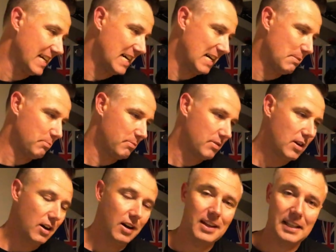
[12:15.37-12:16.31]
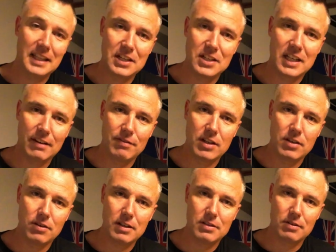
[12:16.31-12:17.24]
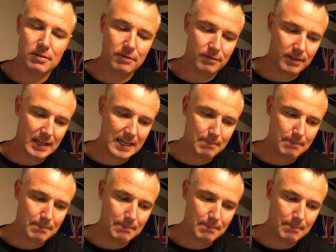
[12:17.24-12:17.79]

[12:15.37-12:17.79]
I think that just gives you a nice sort of